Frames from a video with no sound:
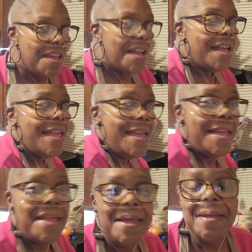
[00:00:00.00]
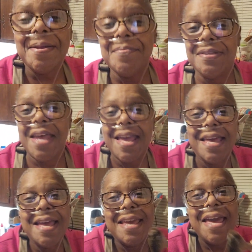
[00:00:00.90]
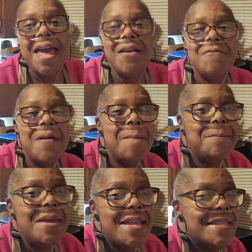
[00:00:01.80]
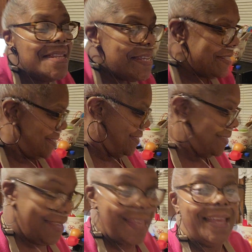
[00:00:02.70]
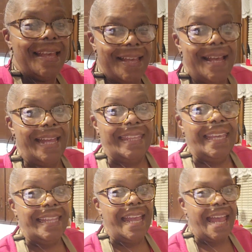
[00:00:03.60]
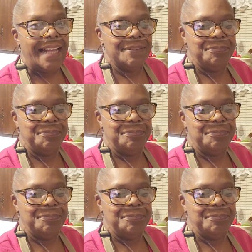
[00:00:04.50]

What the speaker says: I'm taking care of business. I did that.